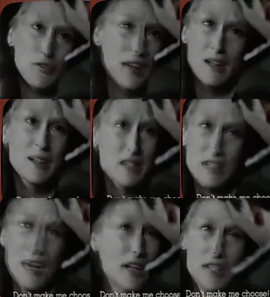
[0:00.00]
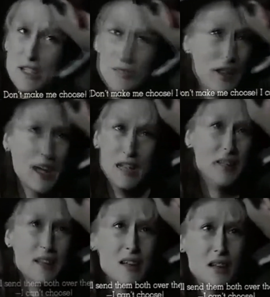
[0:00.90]
herself navigating this
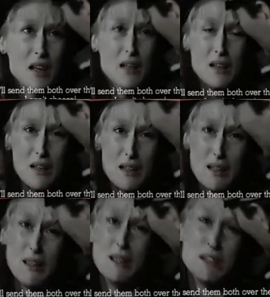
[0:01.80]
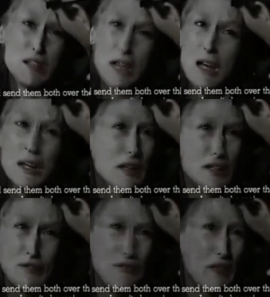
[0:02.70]
complex landscape. The
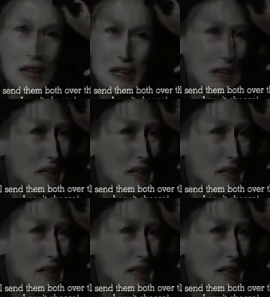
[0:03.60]
bustling city was